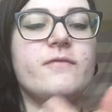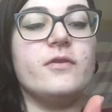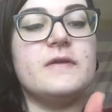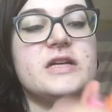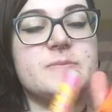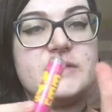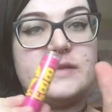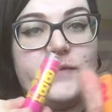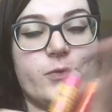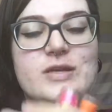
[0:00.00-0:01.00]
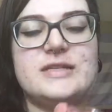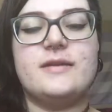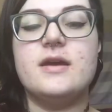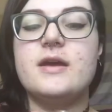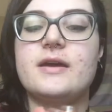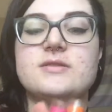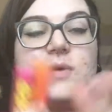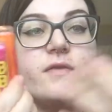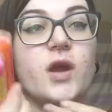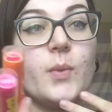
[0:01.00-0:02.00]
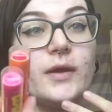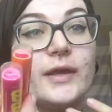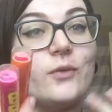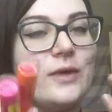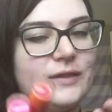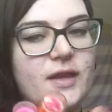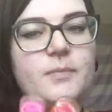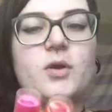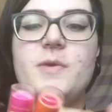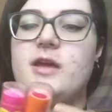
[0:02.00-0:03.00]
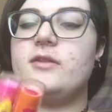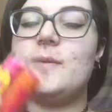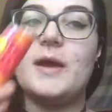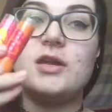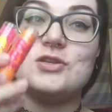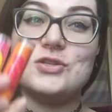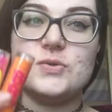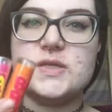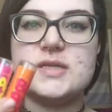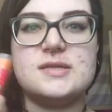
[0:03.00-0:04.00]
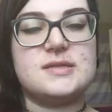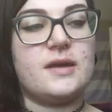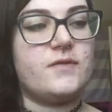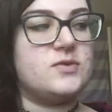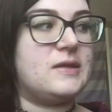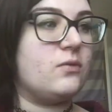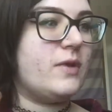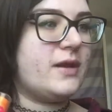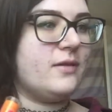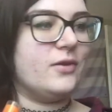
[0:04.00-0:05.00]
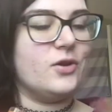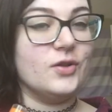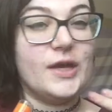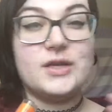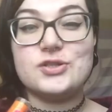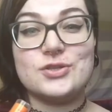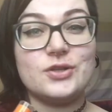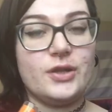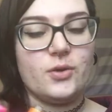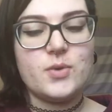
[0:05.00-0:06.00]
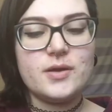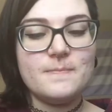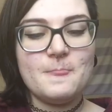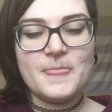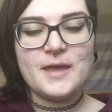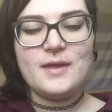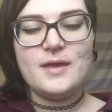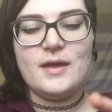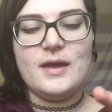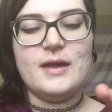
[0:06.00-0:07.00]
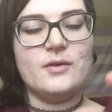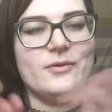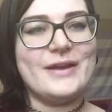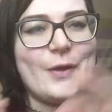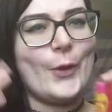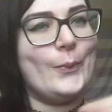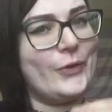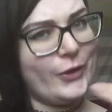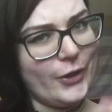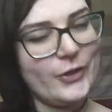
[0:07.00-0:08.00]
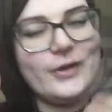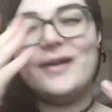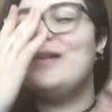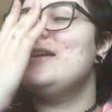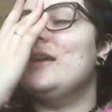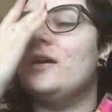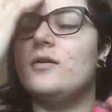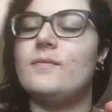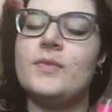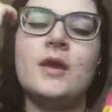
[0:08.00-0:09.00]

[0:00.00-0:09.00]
them for a very specific reason, because whenever I wear like a red lip or a pink lip, I can just use this instead of using the regular like just clear one, and it'll like help the color, you know.